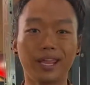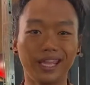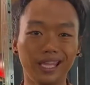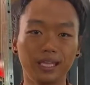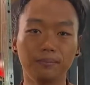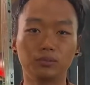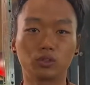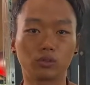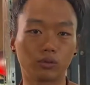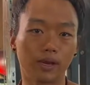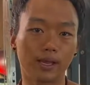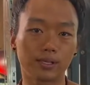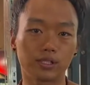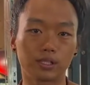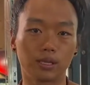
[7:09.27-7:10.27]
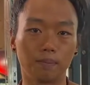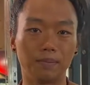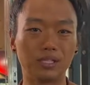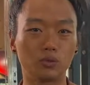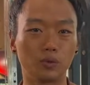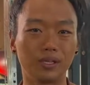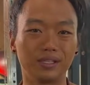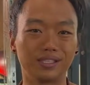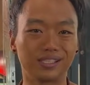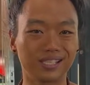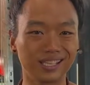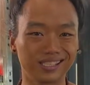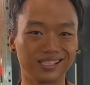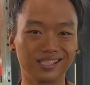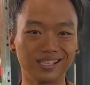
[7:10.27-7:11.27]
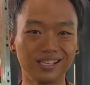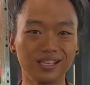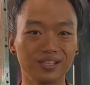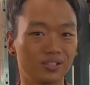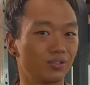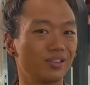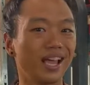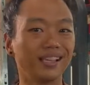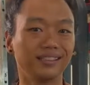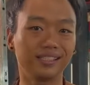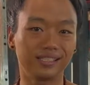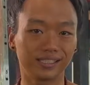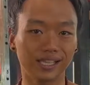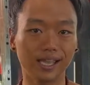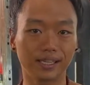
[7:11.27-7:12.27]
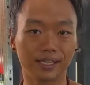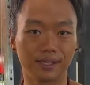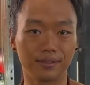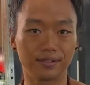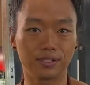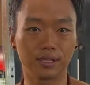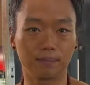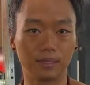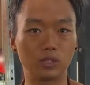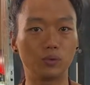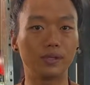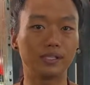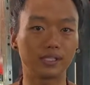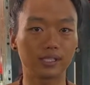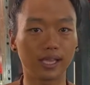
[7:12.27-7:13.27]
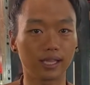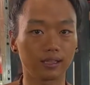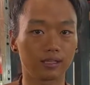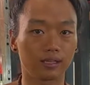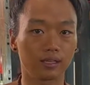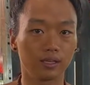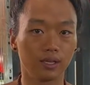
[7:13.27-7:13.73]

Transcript: to aim to rest between 60 to 90 seconds between sets.